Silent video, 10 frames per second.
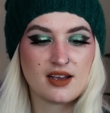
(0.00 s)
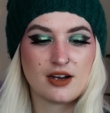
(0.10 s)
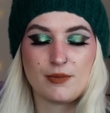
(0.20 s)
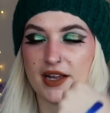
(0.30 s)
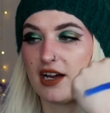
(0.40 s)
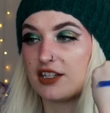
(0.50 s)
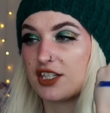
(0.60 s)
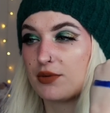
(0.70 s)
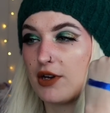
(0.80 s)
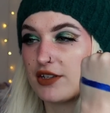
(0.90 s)
Oh my gosh,
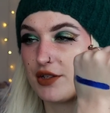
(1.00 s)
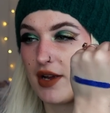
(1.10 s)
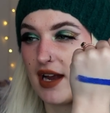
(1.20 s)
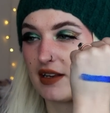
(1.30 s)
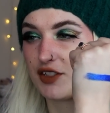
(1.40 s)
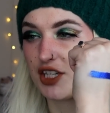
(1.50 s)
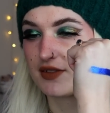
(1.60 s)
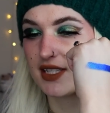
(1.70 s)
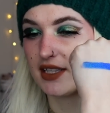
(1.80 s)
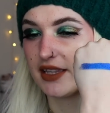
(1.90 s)
this one also kind of
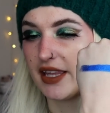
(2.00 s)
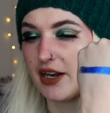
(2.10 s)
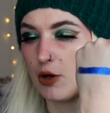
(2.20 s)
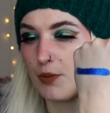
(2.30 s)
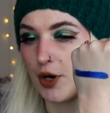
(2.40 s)
shifts a little